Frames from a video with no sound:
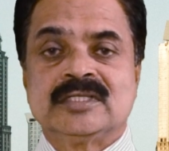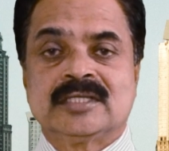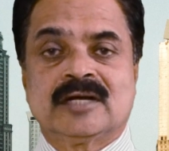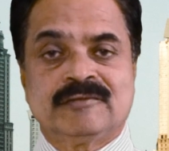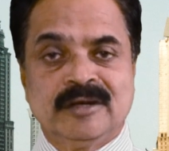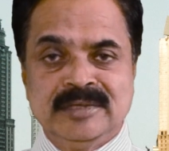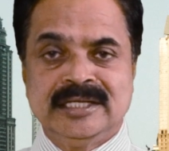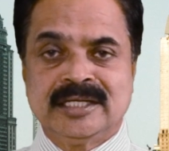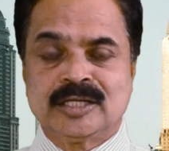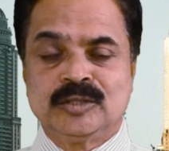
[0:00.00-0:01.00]
which are
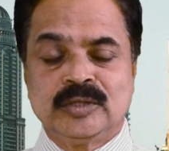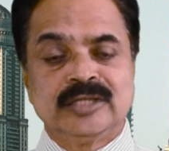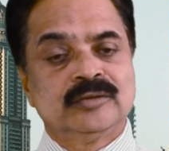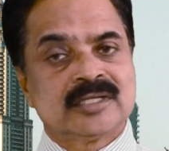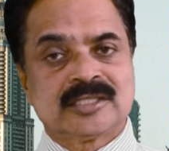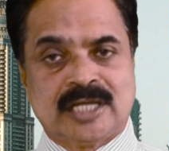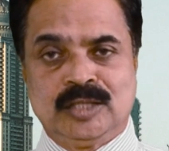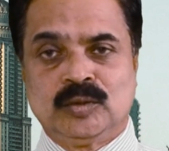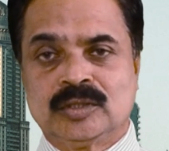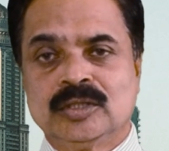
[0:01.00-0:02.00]
familiar during your
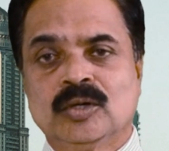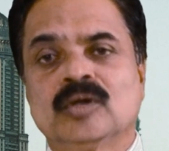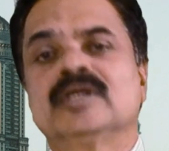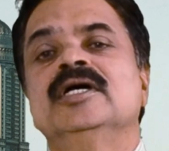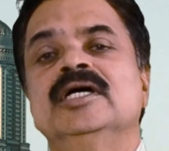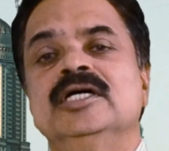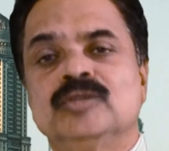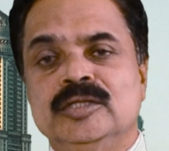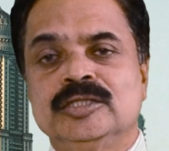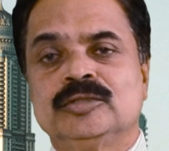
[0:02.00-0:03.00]
childhood or
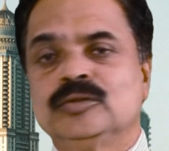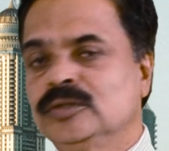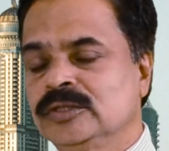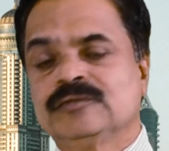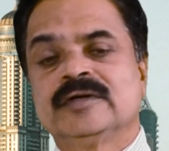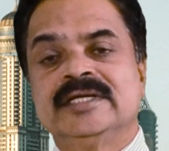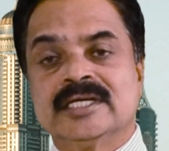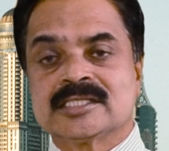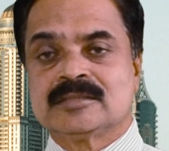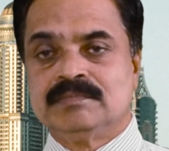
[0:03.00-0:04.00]
20 to 24
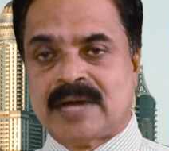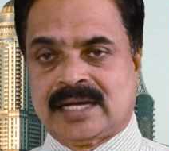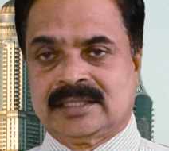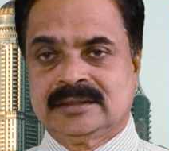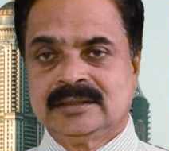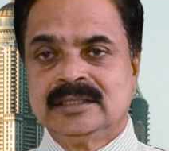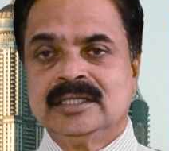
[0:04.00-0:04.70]
years back,